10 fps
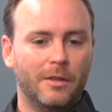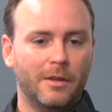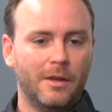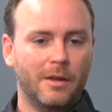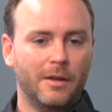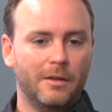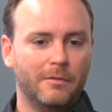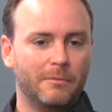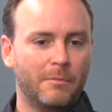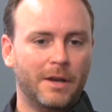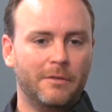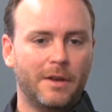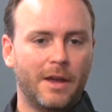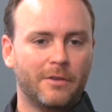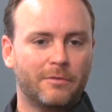They might
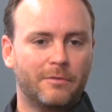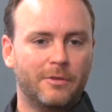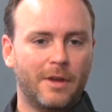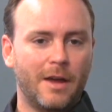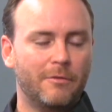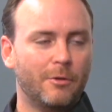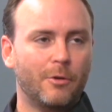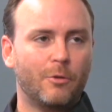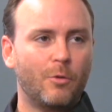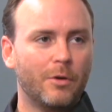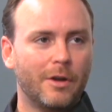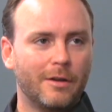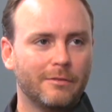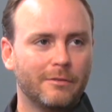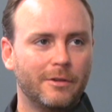even ask to have their own
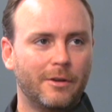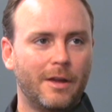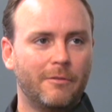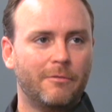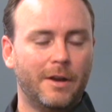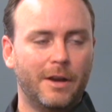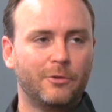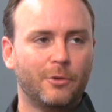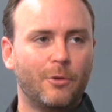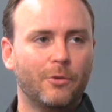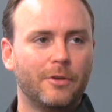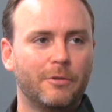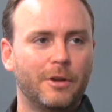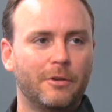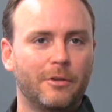quota, you know, have financial goals
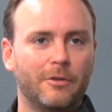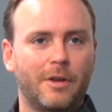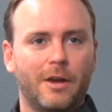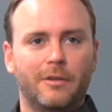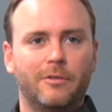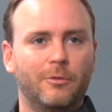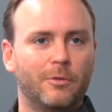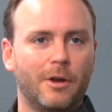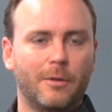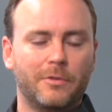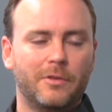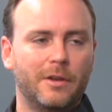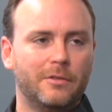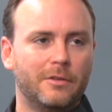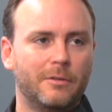every year that are tied to
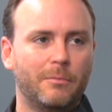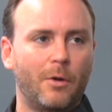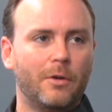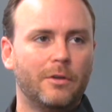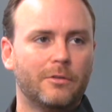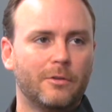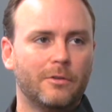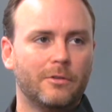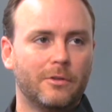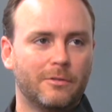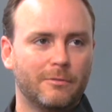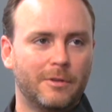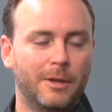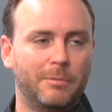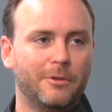compensation, bonus, or just
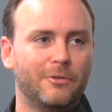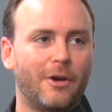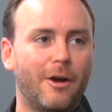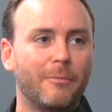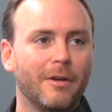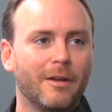keeping your job.